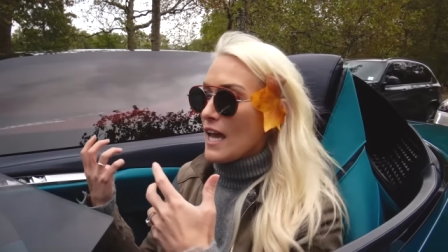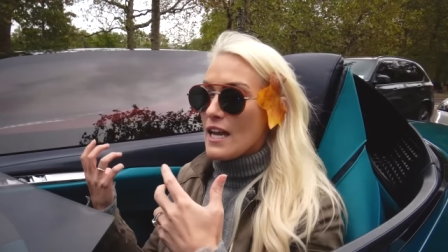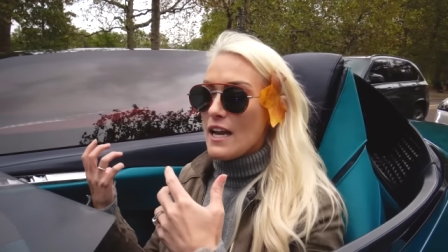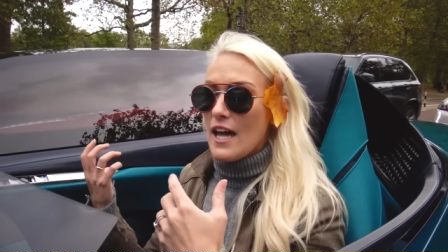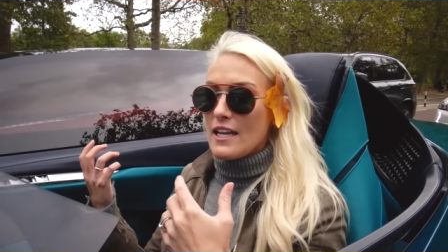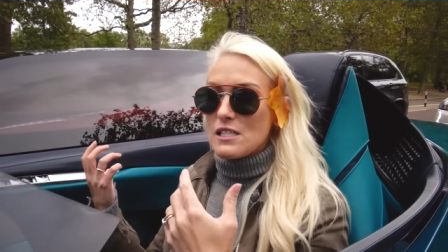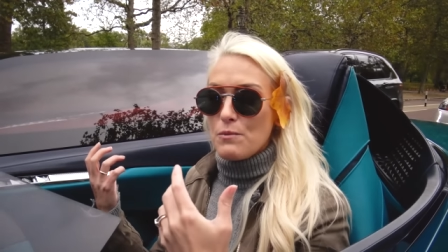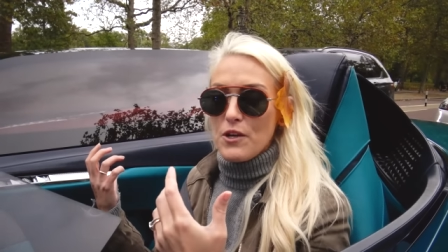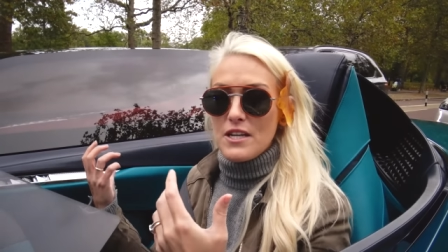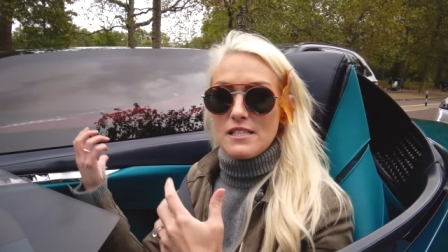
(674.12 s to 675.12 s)
get an
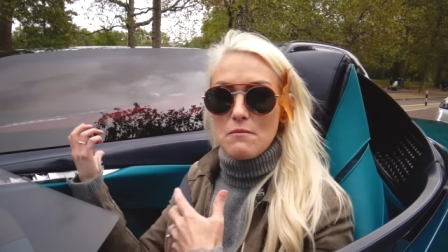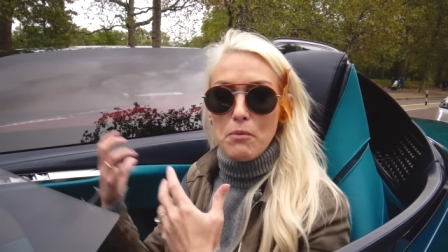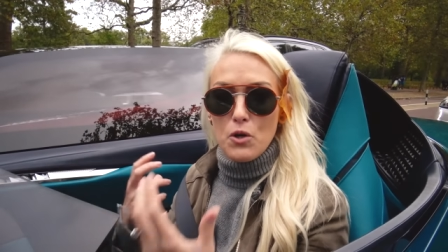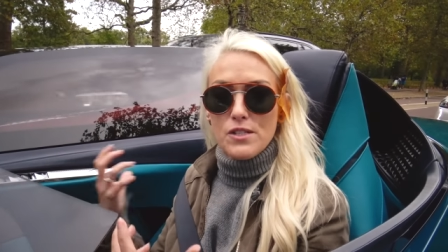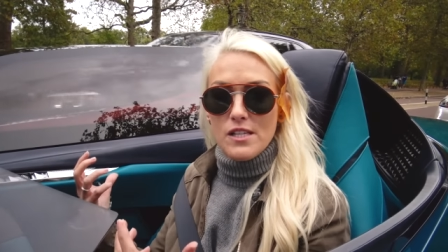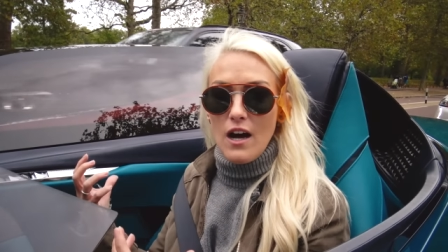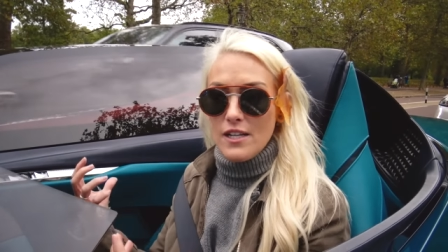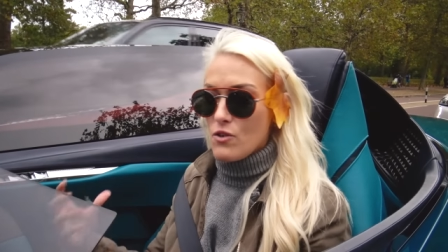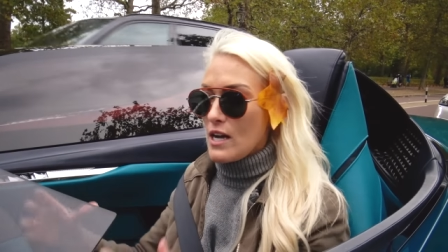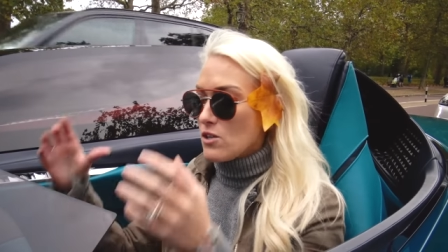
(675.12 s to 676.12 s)
experience in both
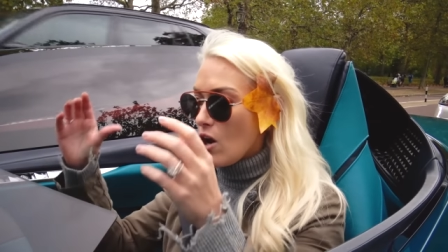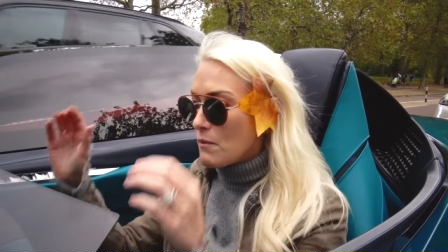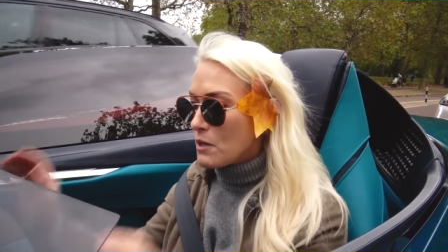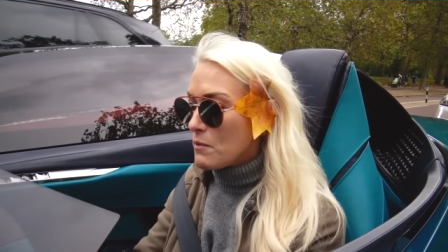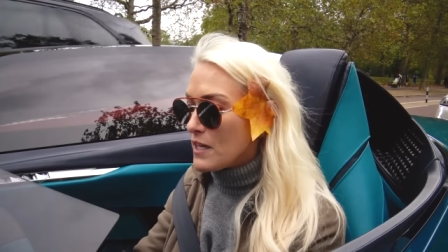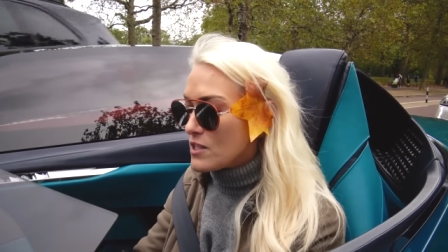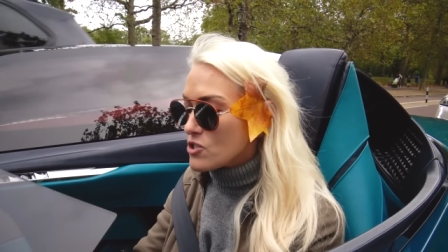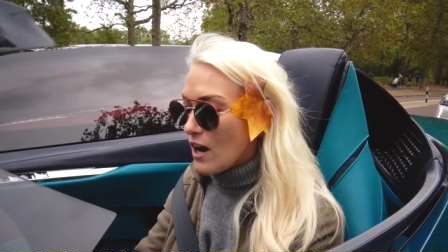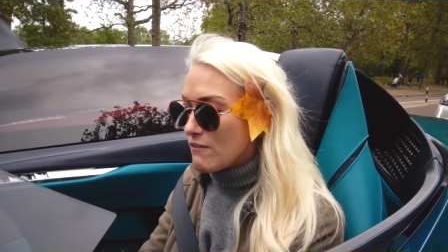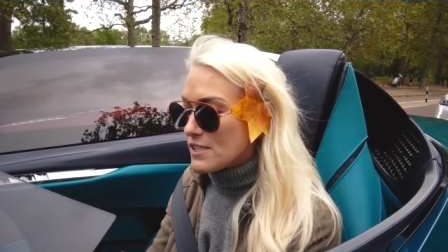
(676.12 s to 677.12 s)
sides, right? So I'm going to be in the
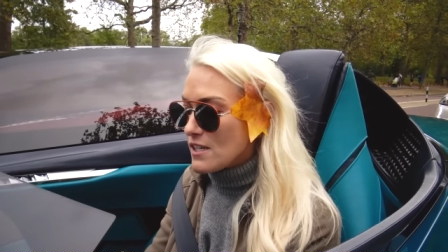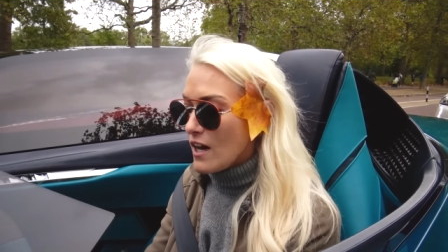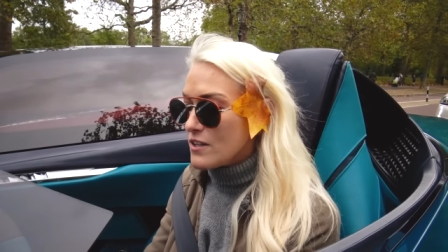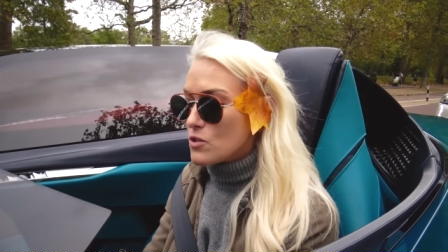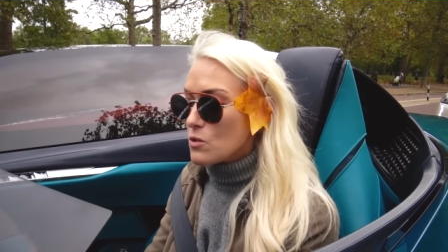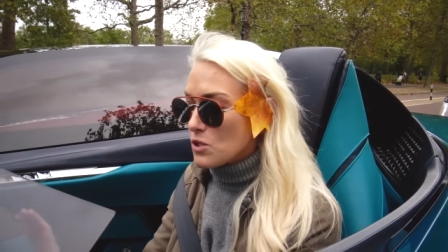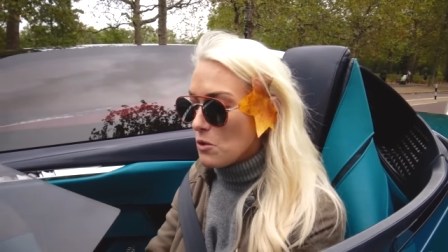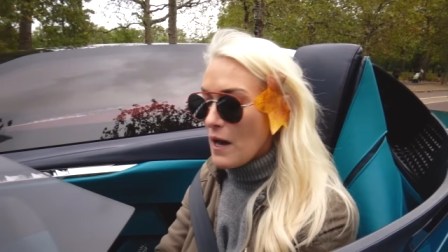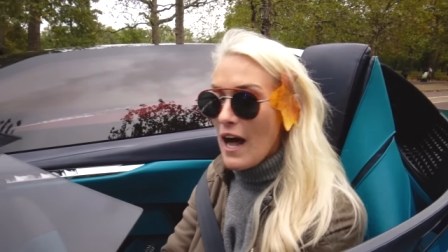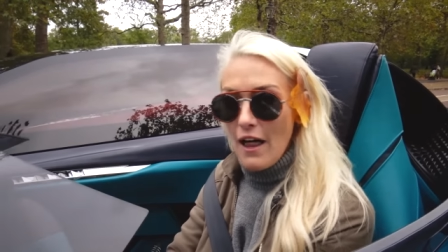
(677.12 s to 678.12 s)
driver's side, talk to
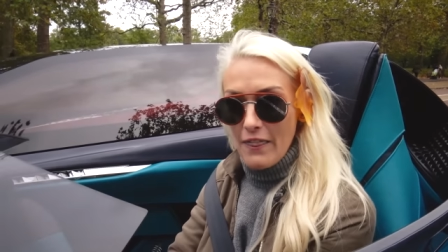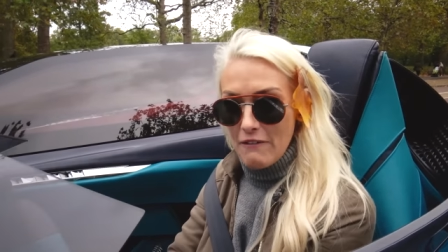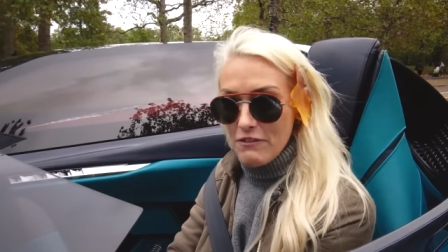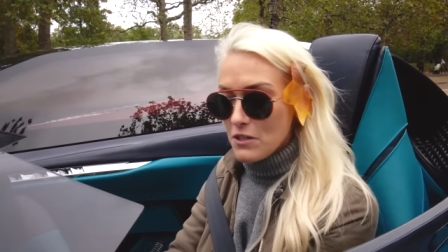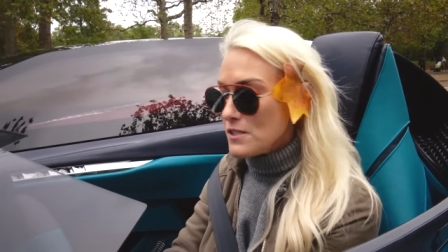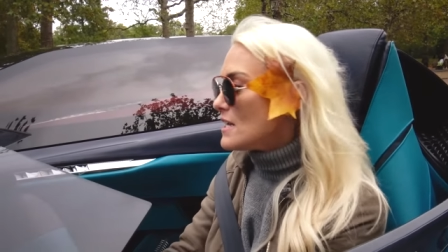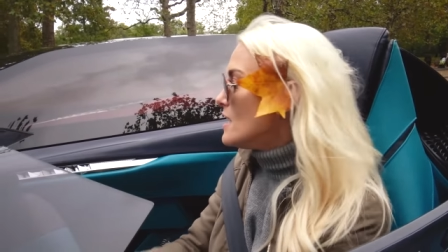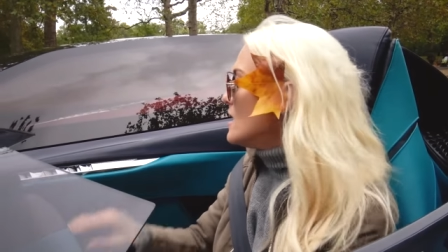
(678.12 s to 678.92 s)
you about how that feels.